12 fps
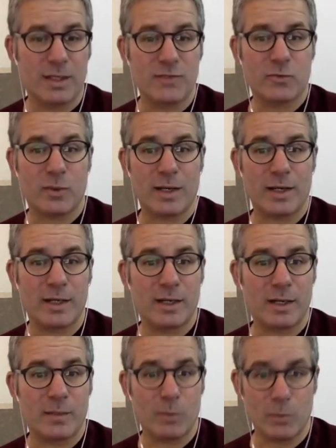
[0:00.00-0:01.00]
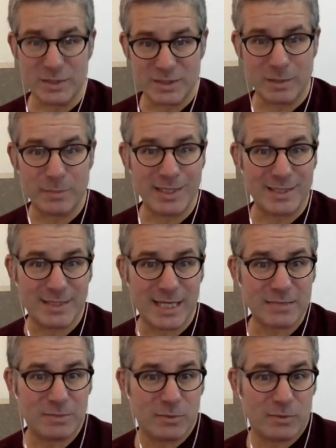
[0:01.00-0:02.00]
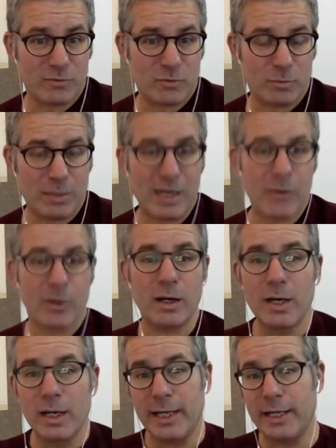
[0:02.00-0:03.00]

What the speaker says: That's why when somebody attacks me with full power,